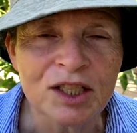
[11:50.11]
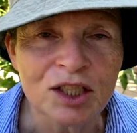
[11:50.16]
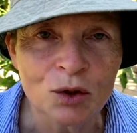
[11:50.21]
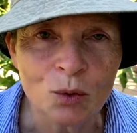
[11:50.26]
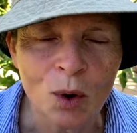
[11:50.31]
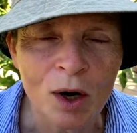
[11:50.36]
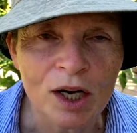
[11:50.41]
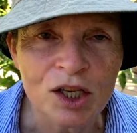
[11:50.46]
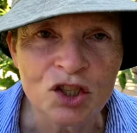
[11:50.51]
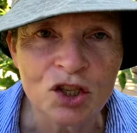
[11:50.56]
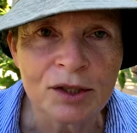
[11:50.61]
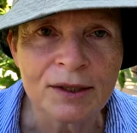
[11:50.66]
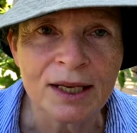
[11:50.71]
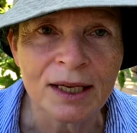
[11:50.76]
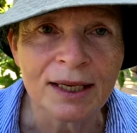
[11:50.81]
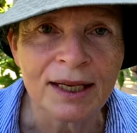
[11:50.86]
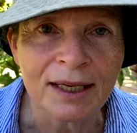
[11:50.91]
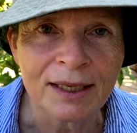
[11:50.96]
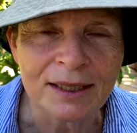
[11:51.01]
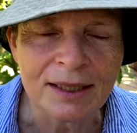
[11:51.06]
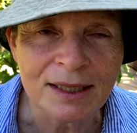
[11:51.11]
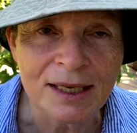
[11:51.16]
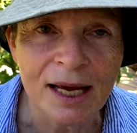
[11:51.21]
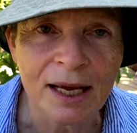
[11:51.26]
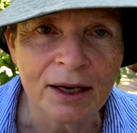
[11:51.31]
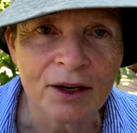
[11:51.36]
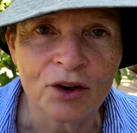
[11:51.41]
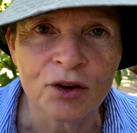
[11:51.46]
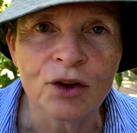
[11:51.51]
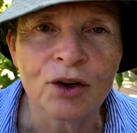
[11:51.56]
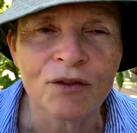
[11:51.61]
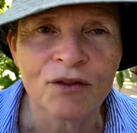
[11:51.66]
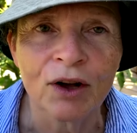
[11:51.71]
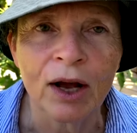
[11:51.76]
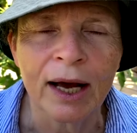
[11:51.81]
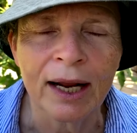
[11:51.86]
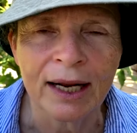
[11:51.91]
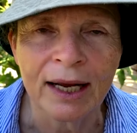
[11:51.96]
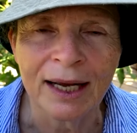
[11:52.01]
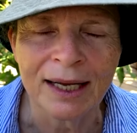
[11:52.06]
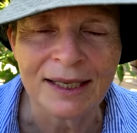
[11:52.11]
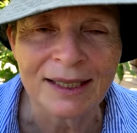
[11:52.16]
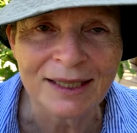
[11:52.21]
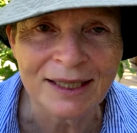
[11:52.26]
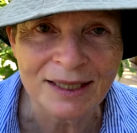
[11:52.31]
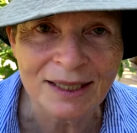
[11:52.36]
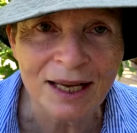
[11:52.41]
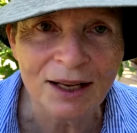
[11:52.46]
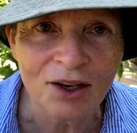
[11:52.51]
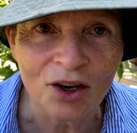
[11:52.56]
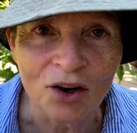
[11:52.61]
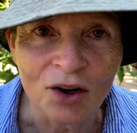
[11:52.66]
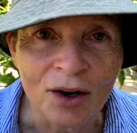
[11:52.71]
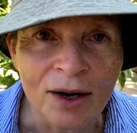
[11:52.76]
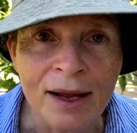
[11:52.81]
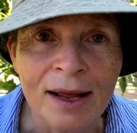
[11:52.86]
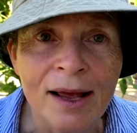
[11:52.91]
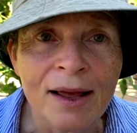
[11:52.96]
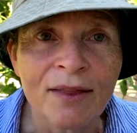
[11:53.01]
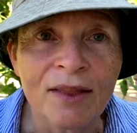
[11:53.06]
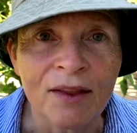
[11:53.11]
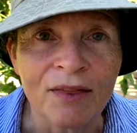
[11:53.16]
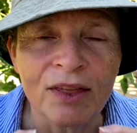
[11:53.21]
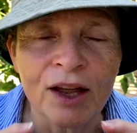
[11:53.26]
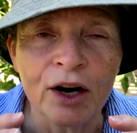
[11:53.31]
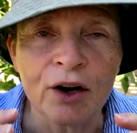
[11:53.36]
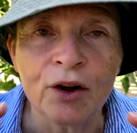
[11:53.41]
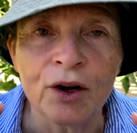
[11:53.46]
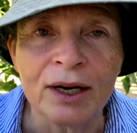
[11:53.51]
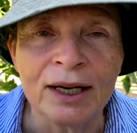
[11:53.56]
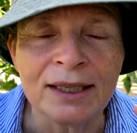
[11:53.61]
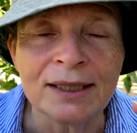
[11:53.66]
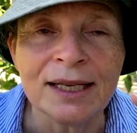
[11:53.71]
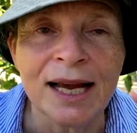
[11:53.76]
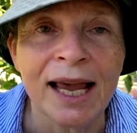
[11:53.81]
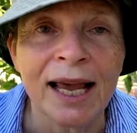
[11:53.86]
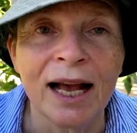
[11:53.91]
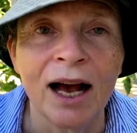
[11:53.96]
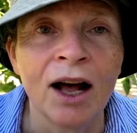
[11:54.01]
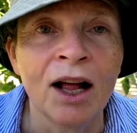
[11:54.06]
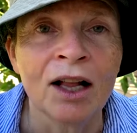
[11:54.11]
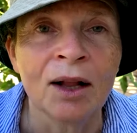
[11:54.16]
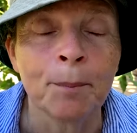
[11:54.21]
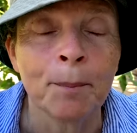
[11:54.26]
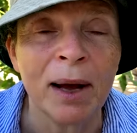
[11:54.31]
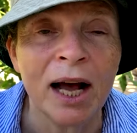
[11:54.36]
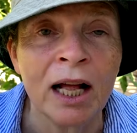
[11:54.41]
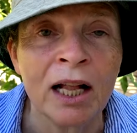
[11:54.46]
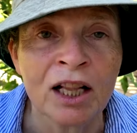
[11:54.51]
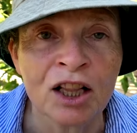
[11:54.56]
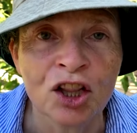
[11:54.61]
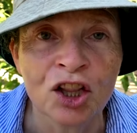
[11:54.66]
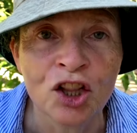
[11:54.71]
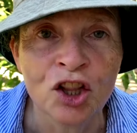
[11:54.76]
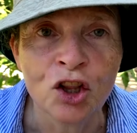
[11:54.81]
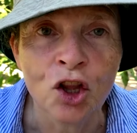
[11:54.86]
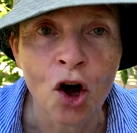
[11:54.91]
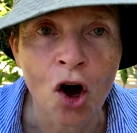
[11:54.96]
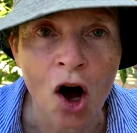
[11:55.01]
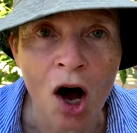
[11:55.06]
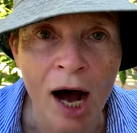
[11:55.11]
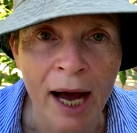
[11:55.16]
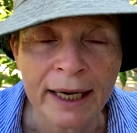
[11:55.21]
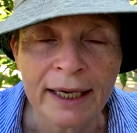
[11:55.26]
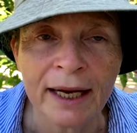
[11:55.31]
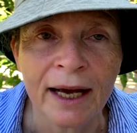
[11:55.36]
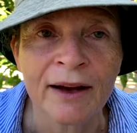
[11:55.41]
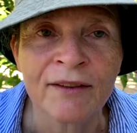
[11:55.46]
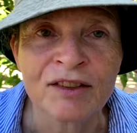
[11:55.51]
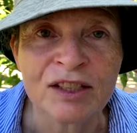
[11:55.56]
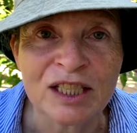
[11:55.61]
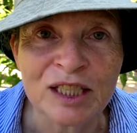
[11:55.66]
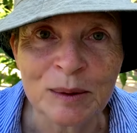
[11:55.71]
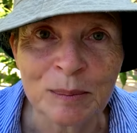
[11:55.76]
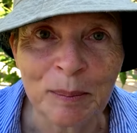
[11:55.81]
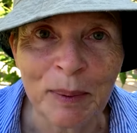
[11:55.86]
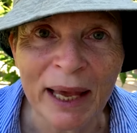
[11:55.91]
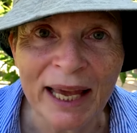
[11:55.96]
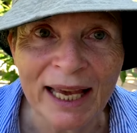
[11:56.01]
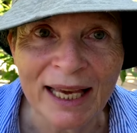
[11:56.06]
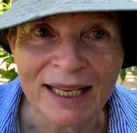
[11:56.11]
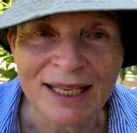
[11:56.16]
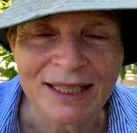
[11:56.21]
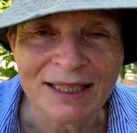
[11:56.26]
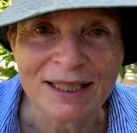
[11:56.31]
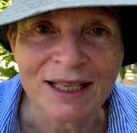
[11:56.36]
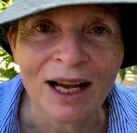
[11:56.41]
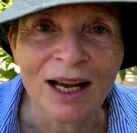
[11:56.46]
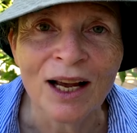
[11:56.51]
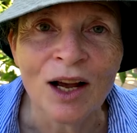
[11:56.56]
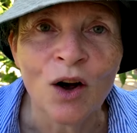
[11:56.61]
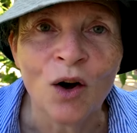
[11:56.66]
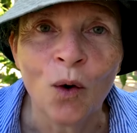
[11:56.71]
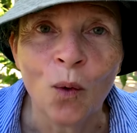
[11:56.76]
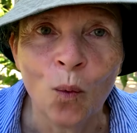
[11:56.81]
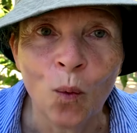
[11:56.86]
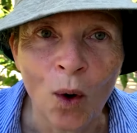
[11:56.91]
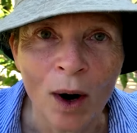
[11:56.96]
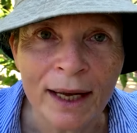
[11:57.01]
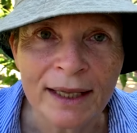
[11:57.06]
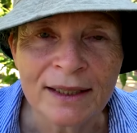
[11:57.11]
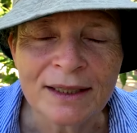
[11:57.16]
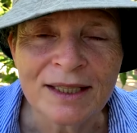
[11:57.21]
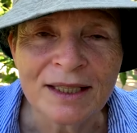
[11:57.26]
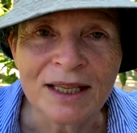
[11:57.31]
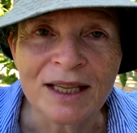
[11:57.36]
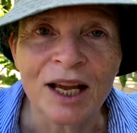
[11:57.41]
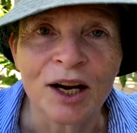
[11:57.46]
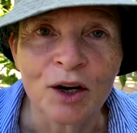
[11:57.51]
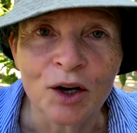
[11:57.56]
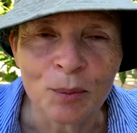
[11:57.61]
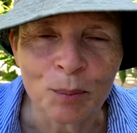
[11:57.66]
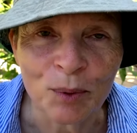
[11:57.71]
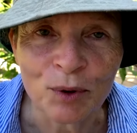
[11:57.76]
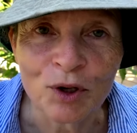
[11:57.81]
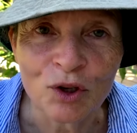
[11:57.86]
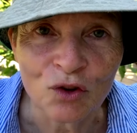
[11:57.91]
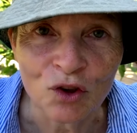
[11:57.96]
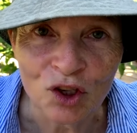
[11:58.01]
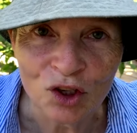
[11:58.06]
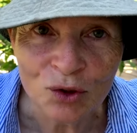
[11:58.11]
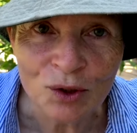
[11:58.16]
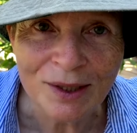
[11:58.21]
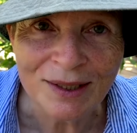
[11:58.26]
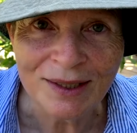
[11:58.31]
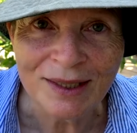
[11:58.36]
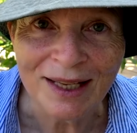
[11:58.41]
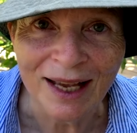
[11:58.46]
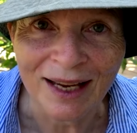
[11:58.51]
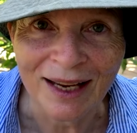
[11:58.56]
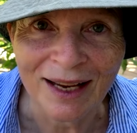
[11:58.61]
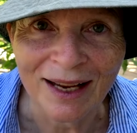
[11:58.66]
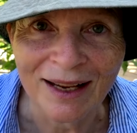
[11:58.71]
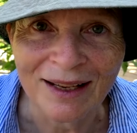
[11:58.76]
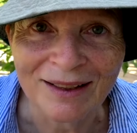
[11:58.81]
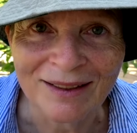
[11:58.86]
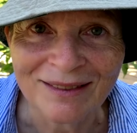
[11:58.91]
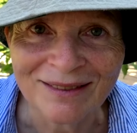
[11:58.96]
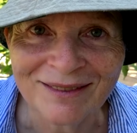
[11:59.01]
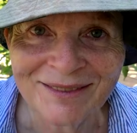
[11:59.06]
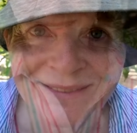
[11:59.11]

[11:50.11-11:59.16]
squashes in container, you've got to consider that they're going to take up a lot of space once they're producing.